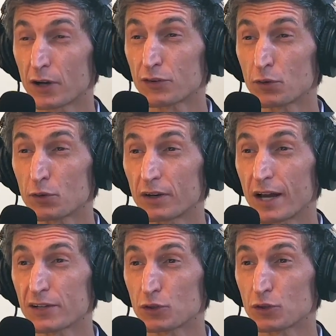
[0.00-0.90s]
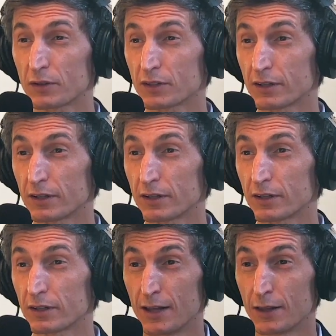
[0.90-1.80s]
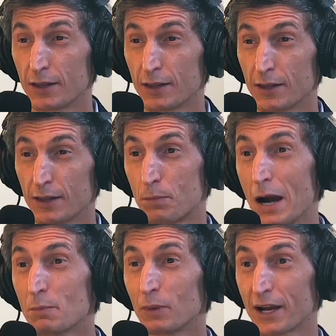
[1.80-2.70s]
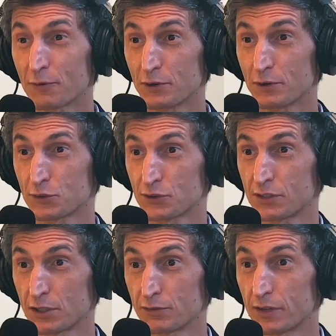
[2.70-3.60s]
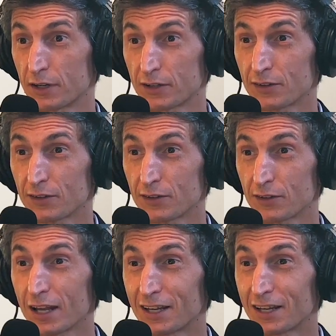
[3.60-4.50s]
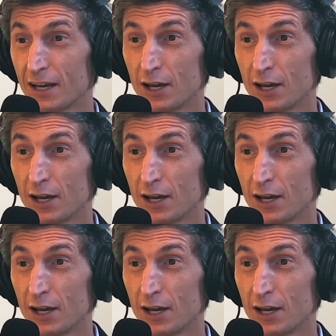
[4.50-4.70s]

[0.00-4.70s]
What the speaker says: I also wanted to ask you about the pipeline research that you've done, because it's not like